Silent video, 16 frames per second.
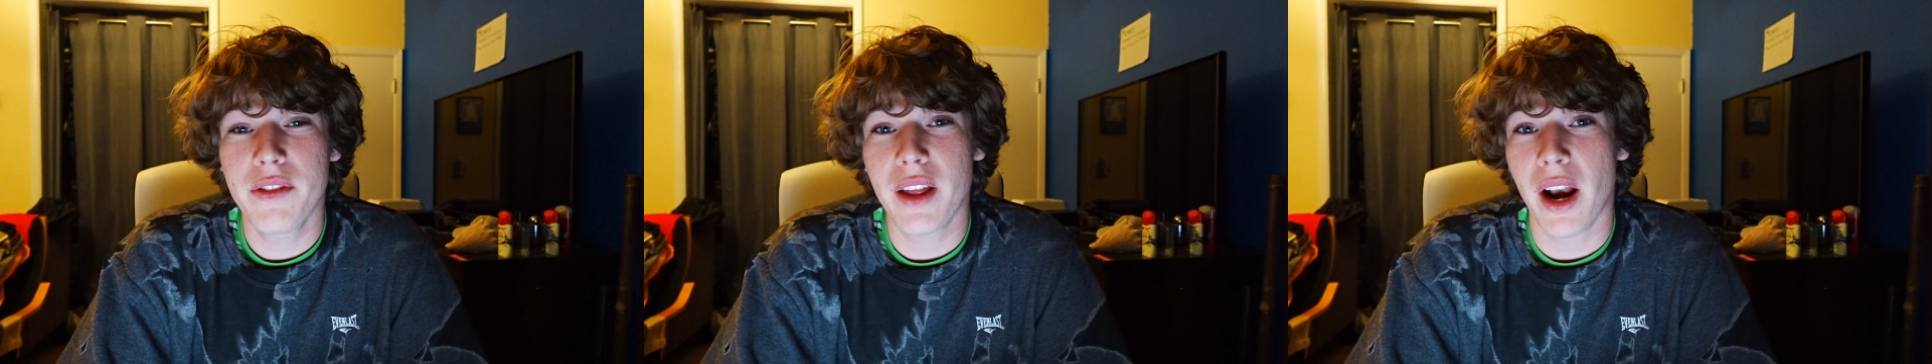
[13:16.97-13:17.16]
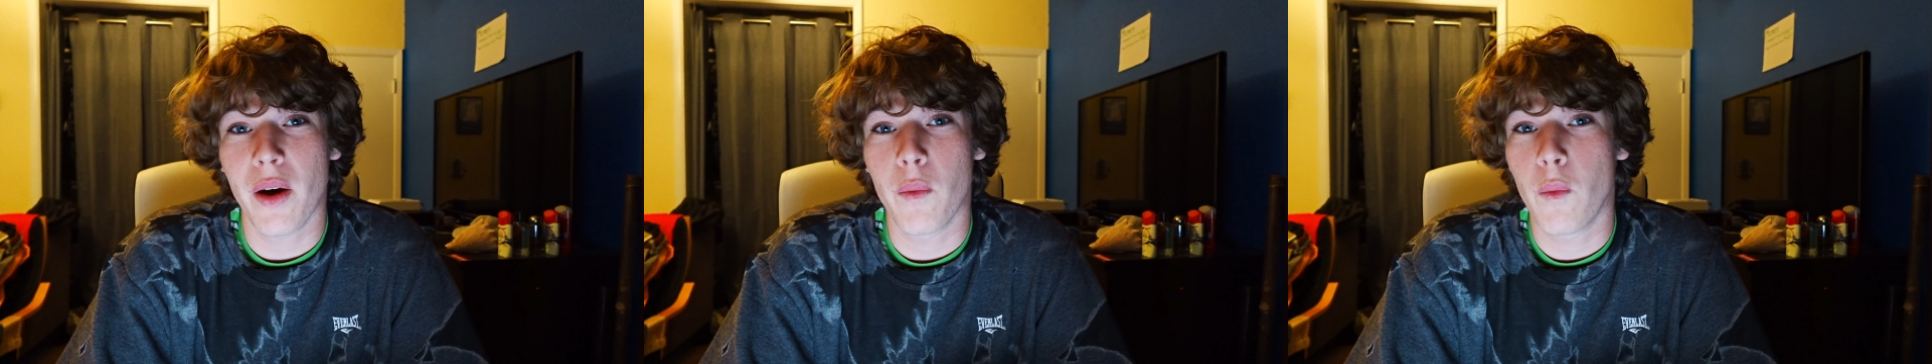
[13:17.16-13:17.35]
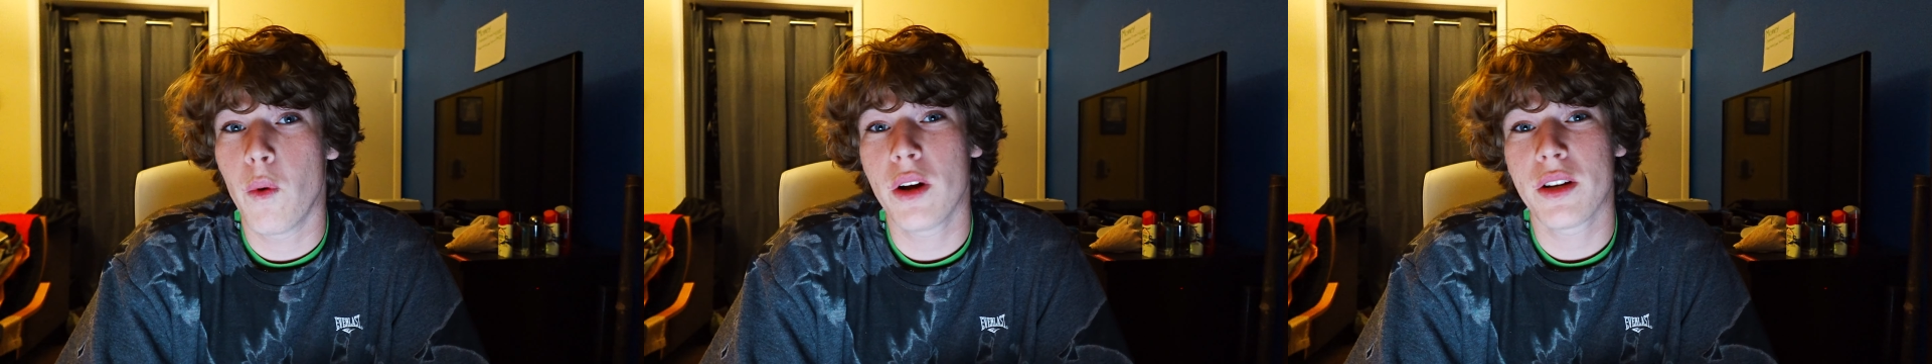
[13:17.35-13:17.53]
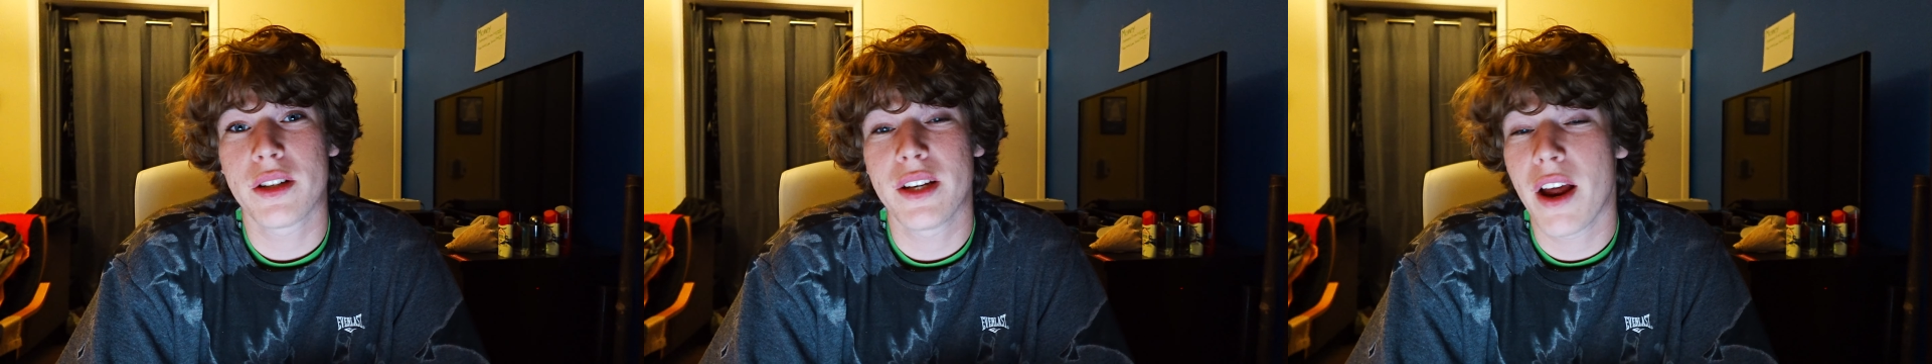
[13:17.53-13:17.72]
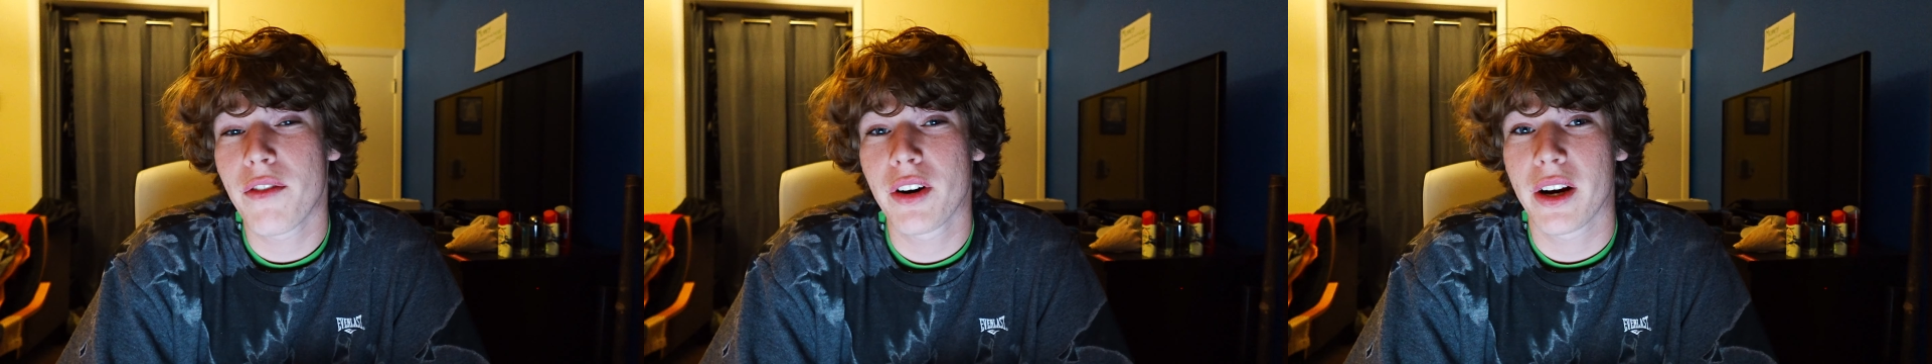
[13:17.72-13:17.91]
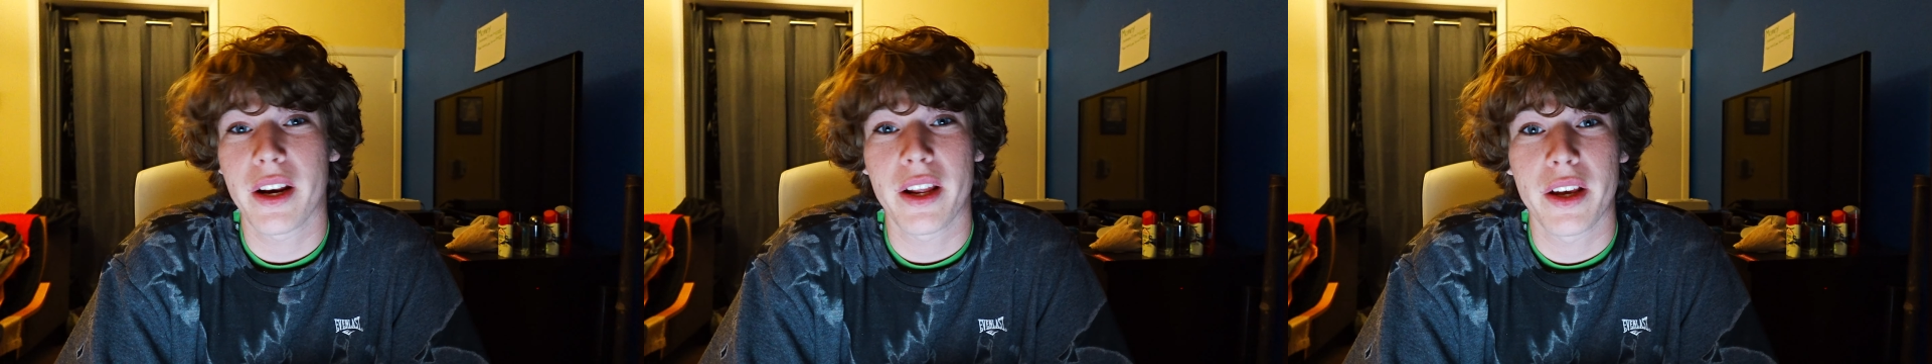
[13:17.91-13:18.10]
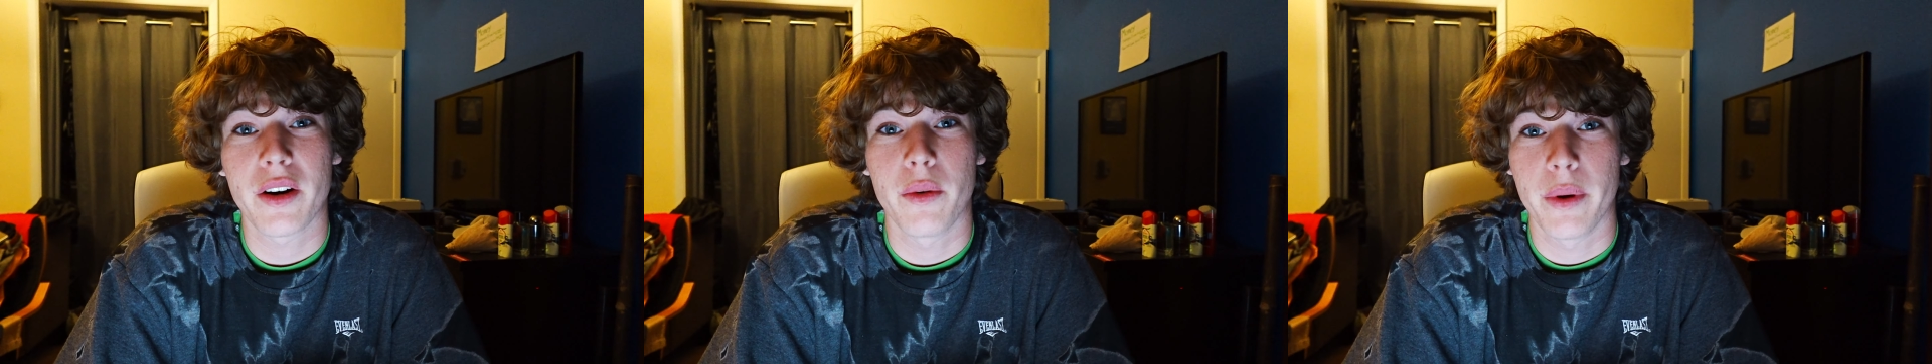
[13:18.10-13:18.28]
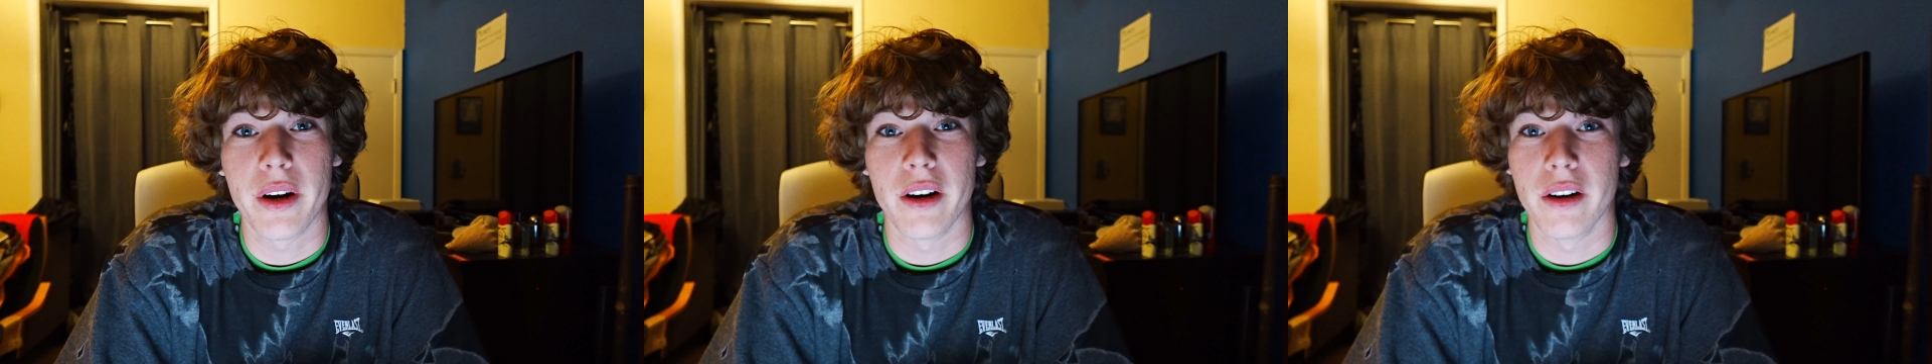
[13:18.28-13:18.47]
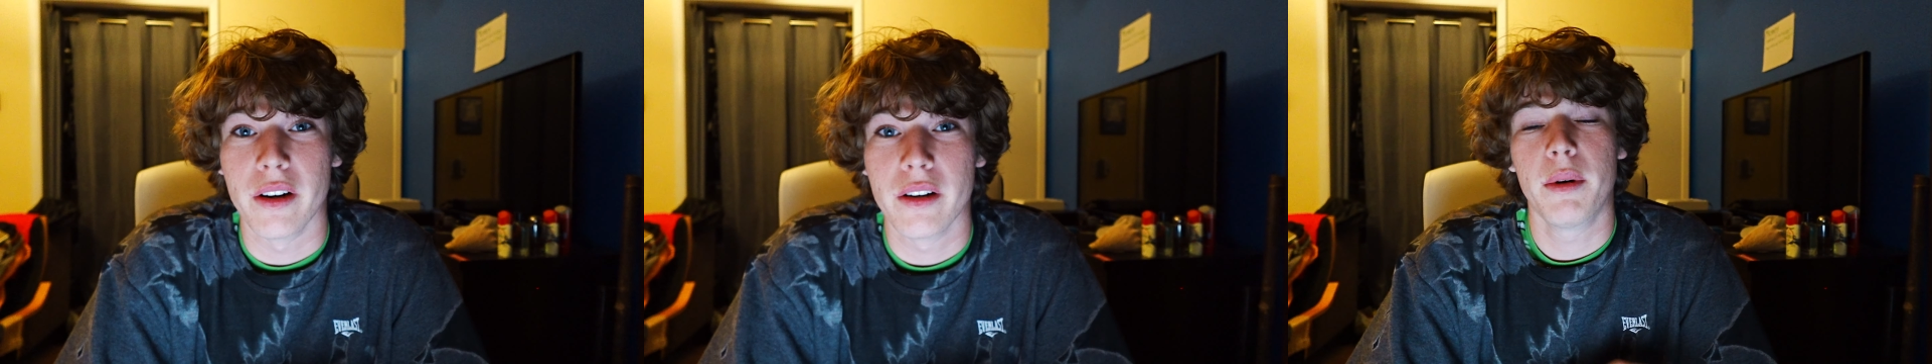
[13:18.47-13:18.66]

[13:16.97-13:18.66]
that I was never gonna hit a winner.